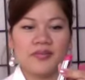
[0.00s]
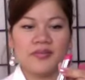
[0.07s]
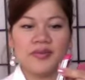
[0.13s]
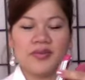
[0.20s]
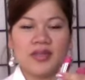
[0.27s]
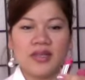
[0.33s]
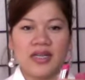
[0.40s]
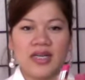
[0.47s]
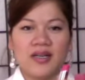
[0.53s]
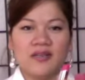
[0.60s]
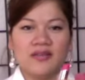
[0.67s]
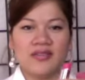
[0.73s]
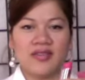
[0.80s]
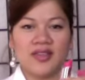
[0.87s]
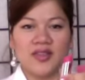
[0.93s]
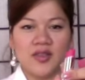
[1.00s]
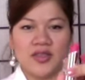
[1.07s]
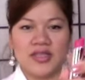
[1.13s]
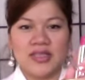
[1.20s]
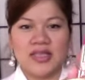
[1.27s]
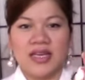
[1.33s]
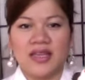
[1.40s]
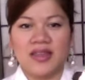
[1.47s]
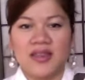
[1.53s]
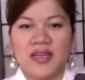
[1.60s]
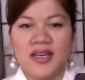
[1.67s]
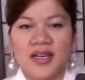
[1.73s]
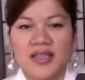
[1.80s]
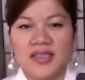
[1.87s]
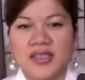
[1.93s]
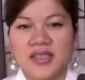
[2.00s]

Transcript: pull it out. Looks like that.